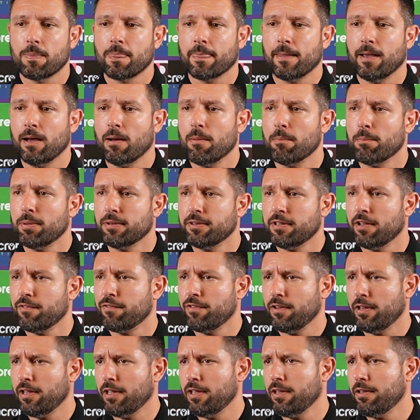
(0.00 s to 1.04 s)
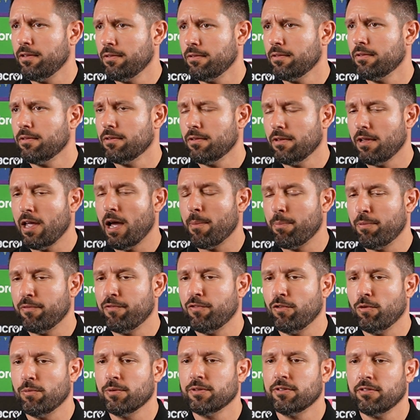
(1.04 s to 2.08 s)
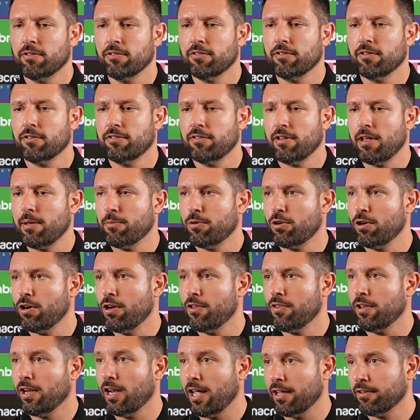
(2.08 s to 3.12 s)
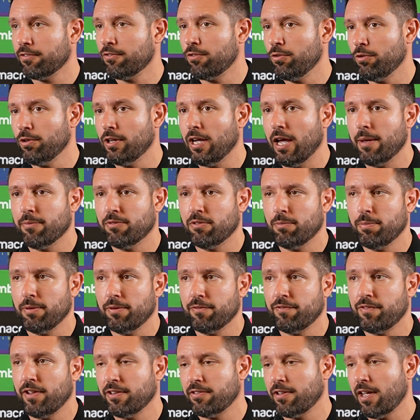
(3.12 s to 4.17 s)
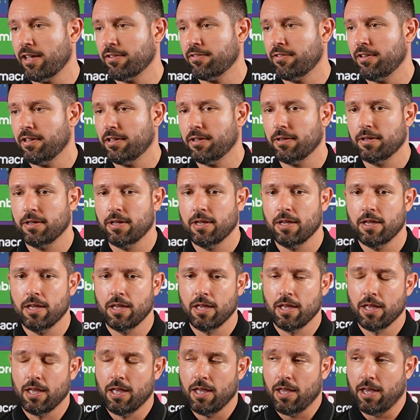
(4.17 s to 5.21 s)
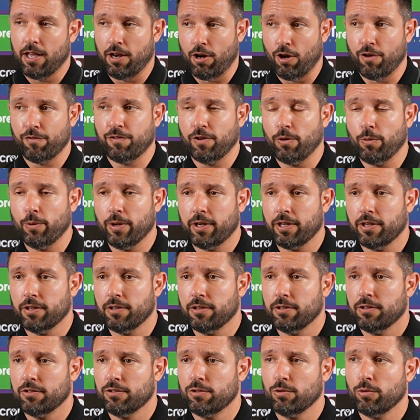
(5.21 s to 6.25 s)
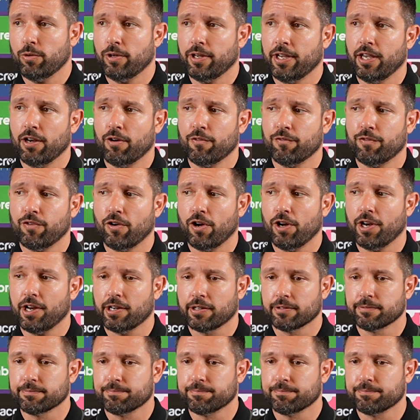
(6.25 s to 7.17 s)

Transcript: But definitely our performances at Sam Kerr in the last 2 games have been fantastic, and hopefully we can do it again on Friday.